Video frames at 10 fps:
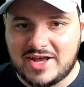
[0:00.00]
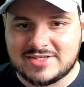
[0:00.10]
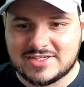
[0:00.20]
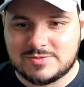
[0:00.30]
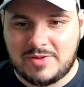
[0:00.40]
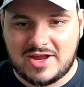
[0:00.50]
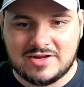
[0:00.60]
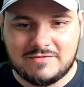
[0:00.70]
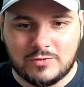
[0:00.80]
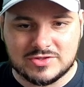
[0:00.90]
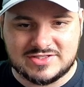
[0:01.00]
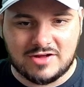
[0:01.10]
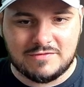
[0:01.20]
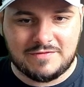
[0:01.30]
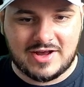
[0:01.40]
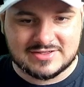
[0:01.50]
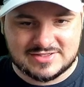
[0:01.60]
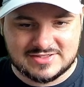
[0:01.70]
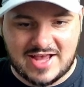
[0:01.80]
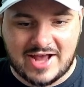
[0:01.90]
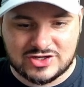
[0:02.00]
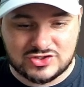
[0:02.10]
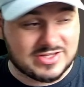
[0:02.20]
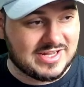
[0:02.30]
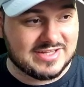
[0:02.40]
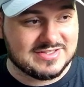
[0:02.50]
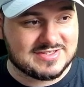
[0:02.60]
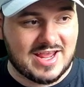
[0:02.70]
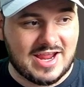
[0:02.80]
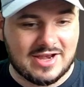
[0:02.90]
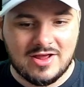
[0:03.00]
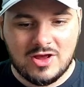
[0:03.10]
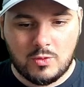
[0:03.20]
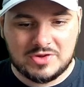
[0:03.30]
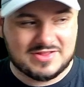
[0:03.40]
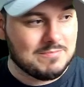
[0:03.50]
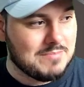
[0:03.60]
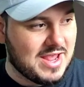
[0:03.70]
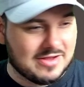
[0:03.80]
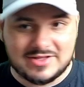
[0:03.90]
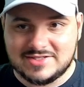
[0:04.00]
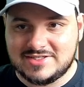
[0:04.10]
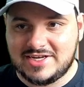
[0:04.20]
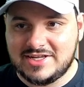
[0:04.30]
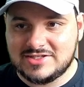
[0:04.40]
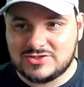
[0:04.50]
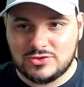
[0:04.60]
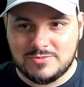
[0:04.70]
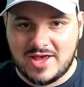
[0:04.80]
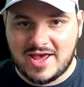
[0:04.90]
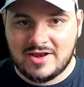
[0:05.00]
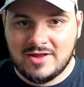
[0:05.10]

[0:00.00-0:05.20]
expanding force Delphox is actually insane. With the male and DD too, man.